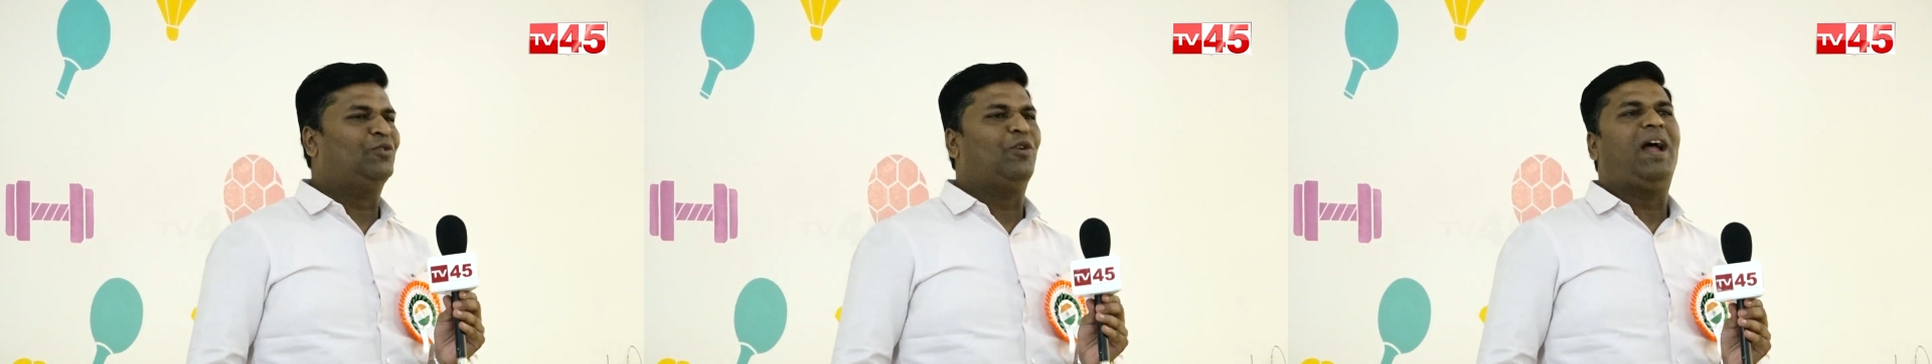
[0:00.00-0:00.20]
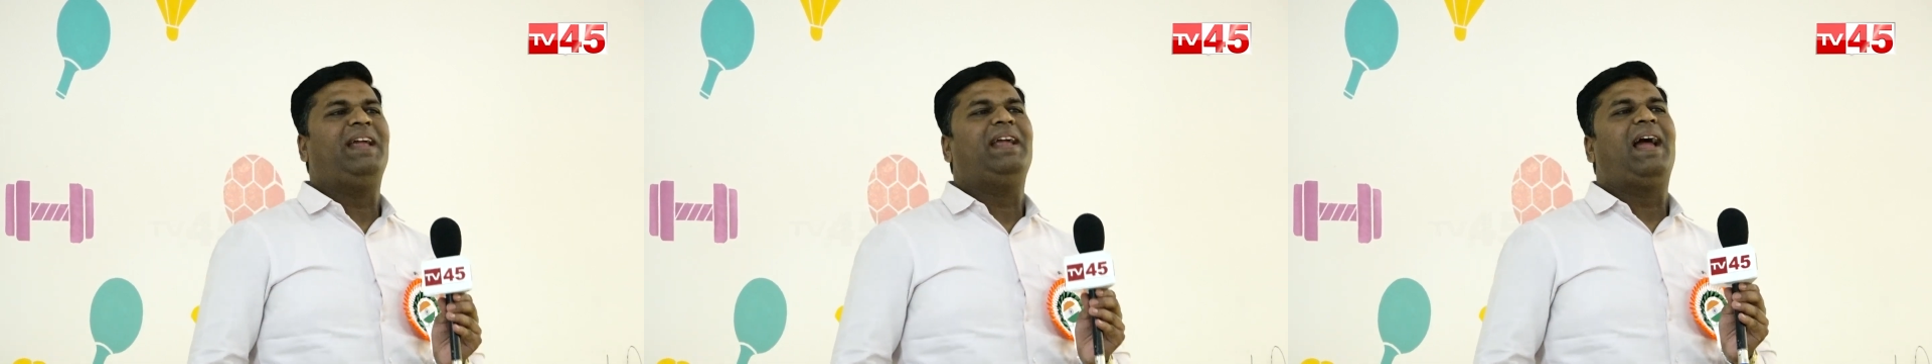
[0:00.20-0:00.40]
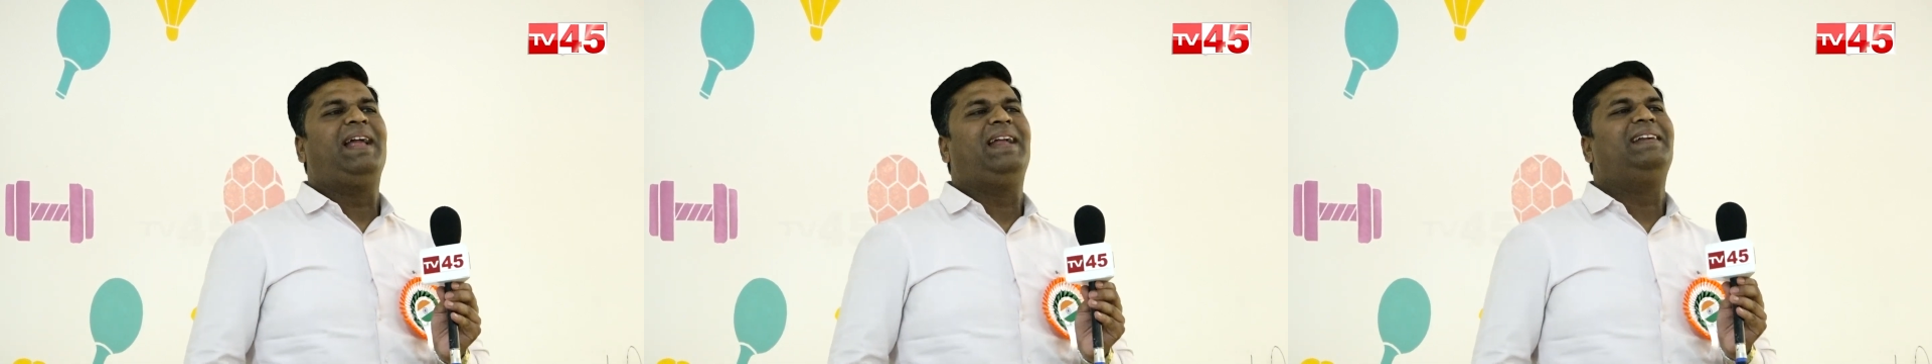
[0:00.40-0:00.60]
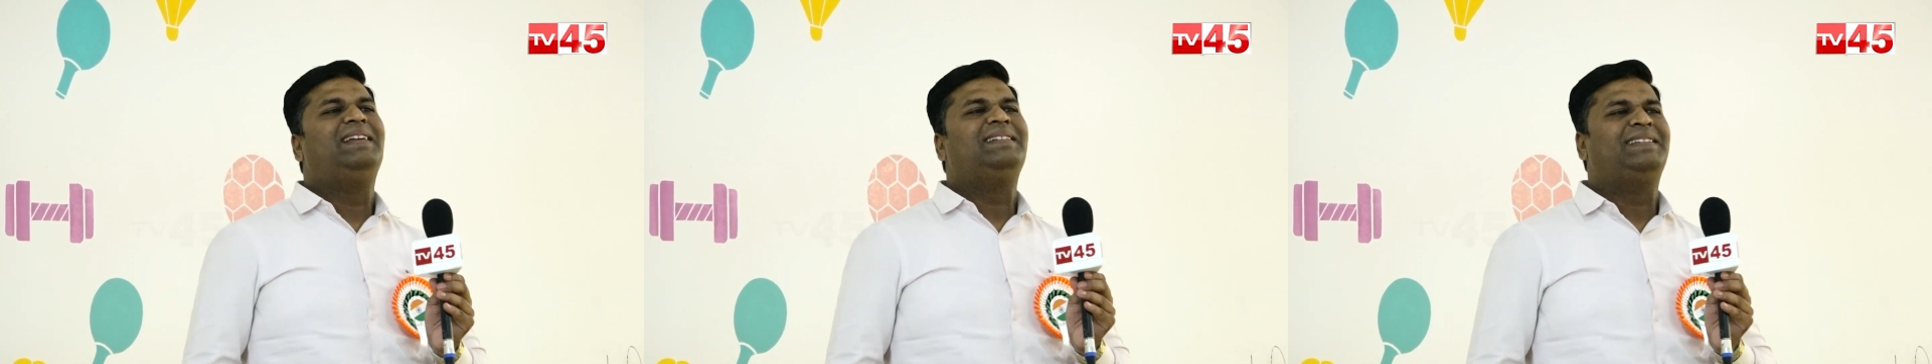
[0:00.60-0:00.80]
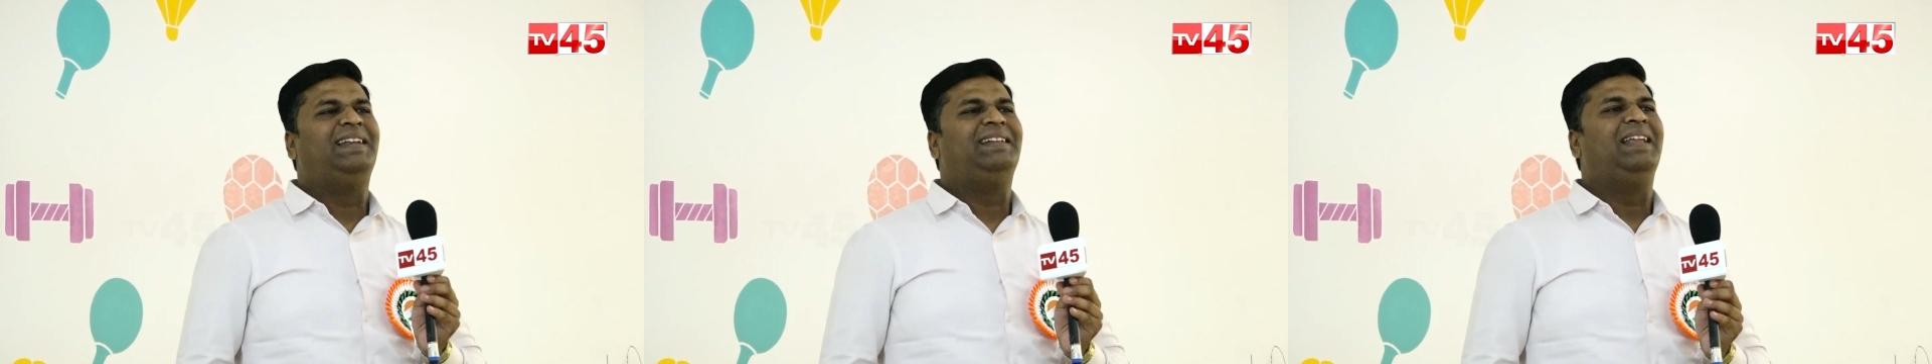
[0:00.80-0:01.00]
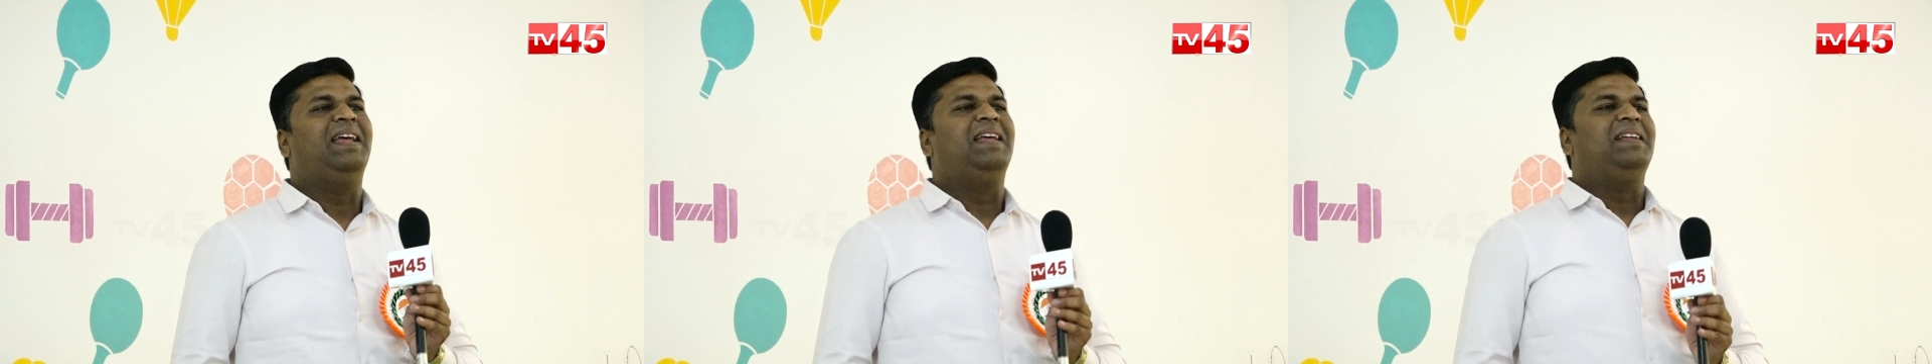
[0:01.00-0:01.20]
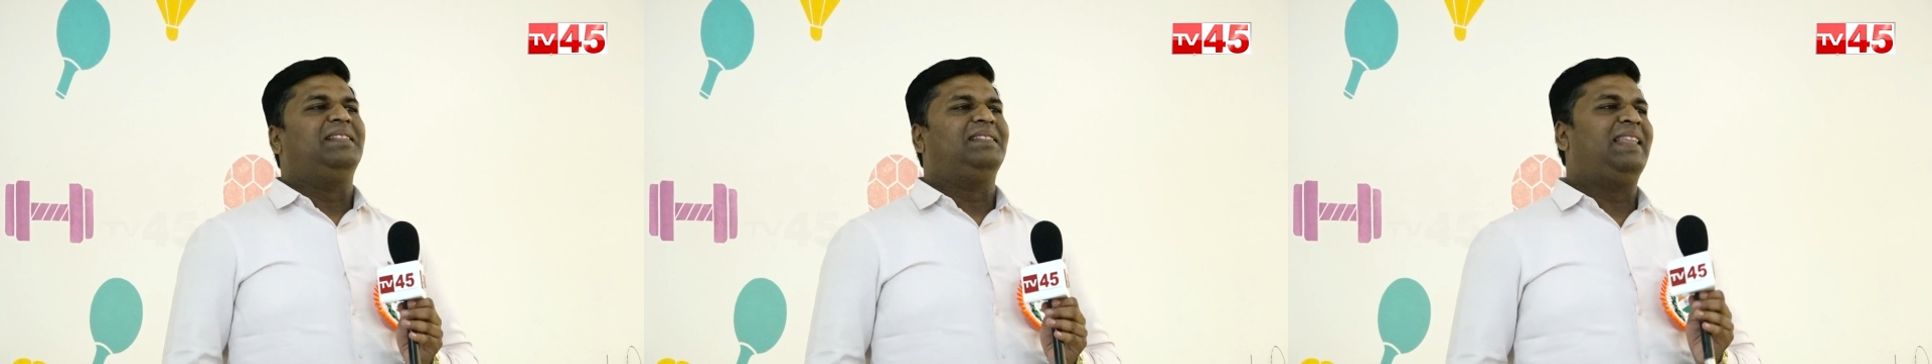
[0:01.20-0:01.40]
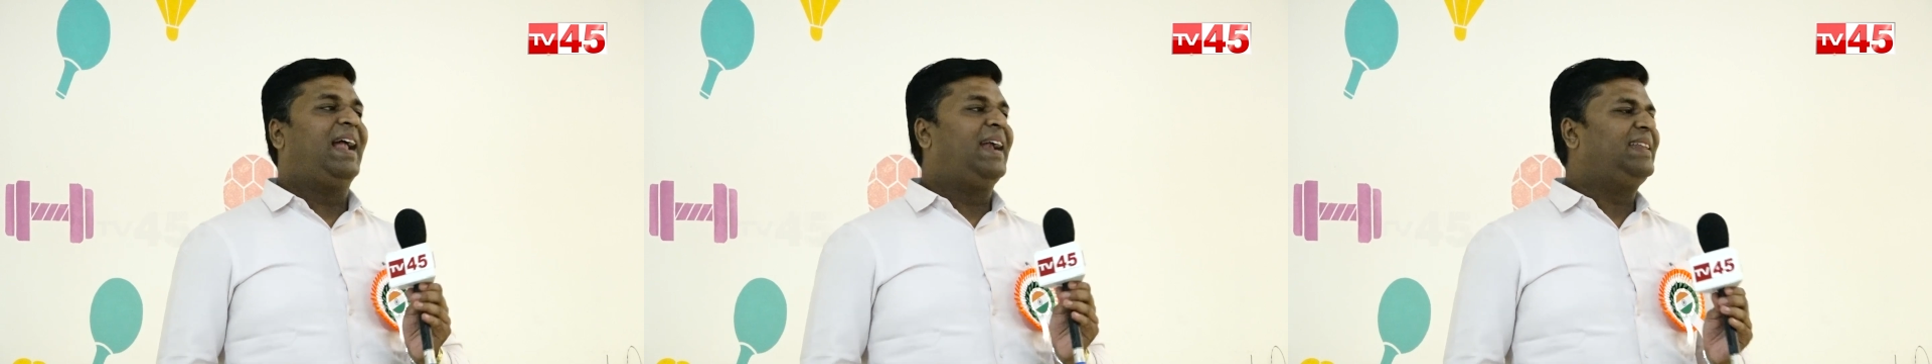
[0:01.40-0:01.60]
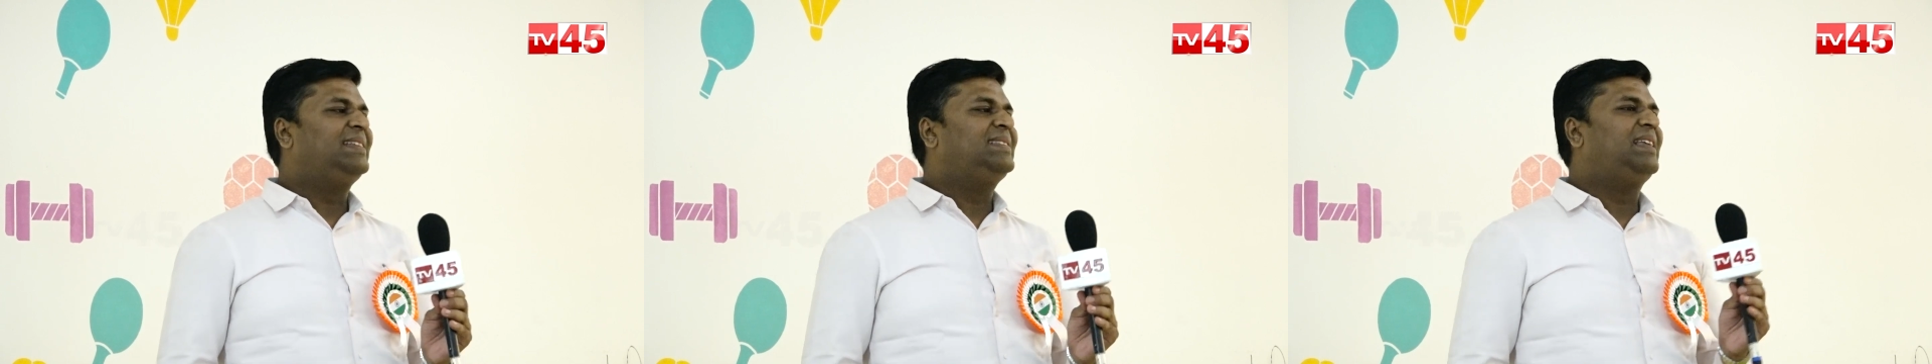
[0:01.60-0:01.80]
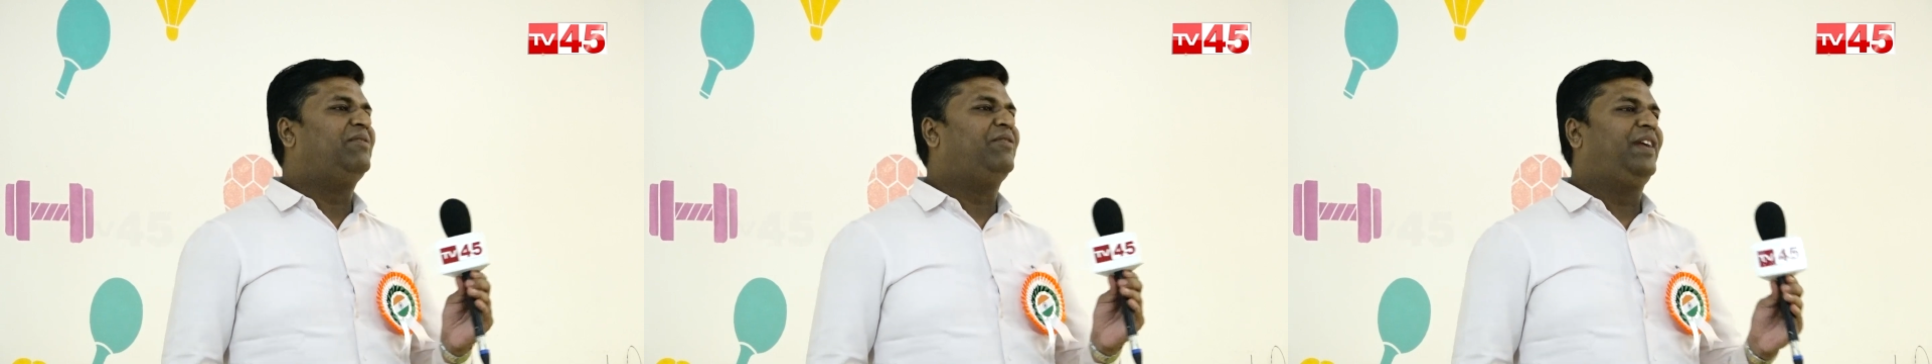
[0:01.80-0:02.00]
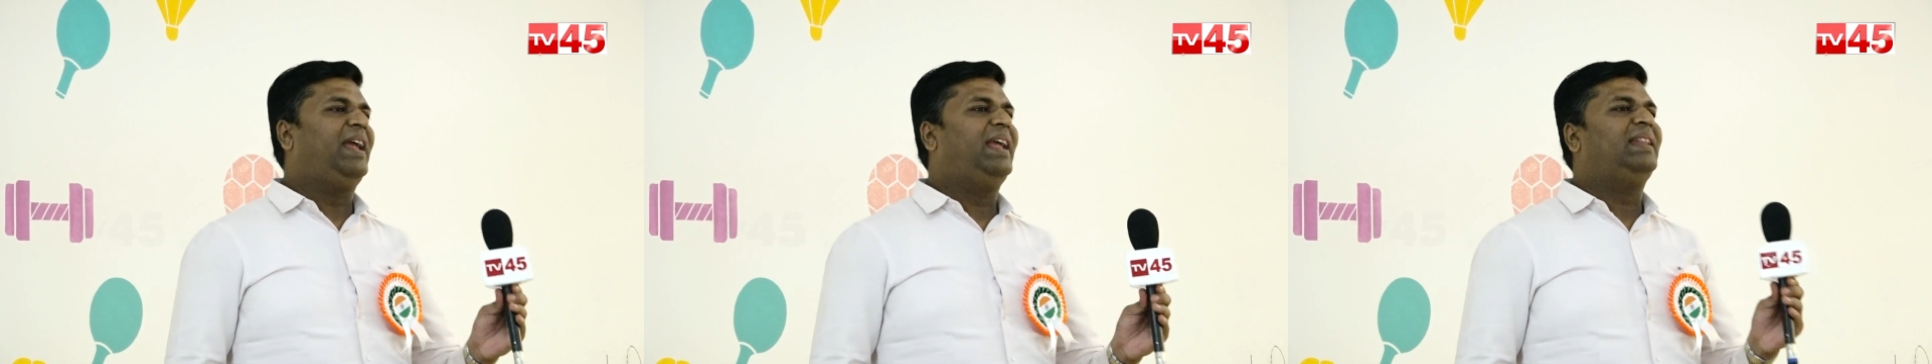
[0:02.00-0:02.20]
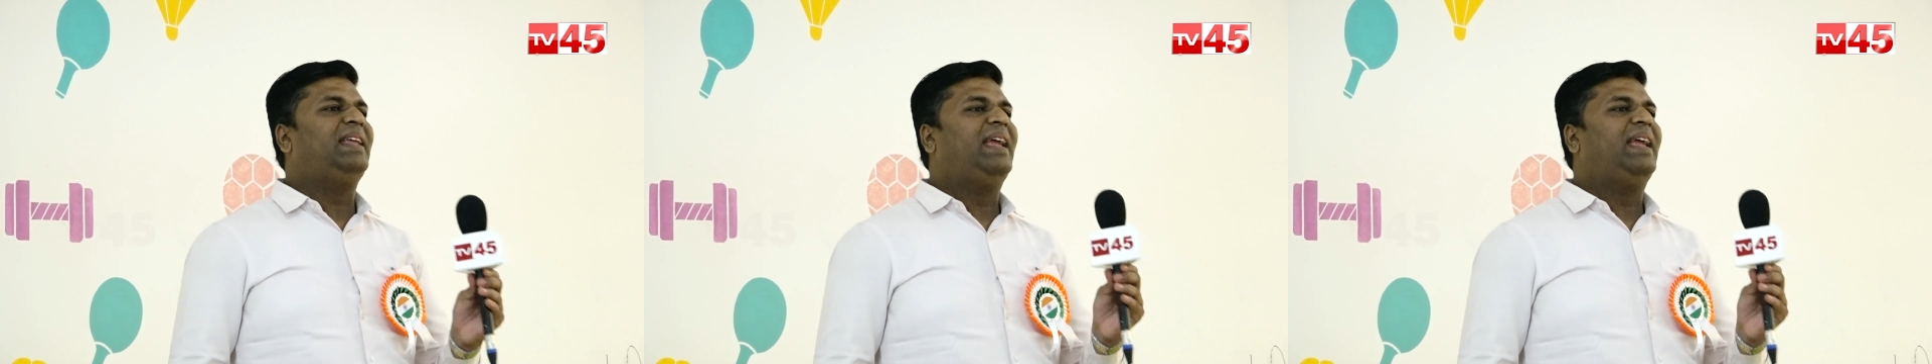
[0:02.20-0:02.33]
So I understand that is the way